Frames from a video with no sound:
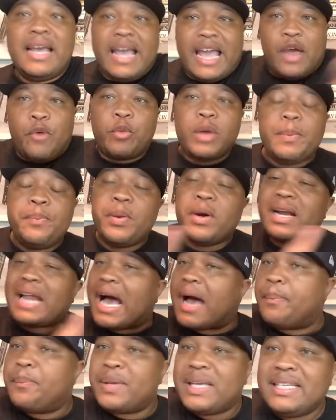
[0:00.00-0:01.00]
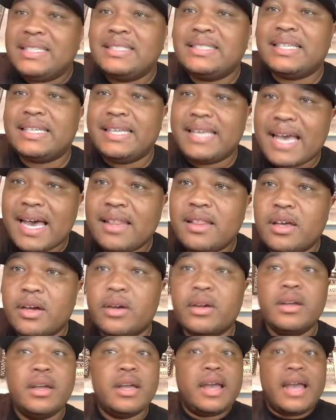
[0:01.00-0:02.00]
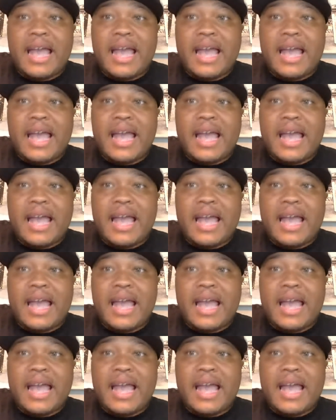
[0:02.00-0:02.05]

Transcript: and we put our piece together,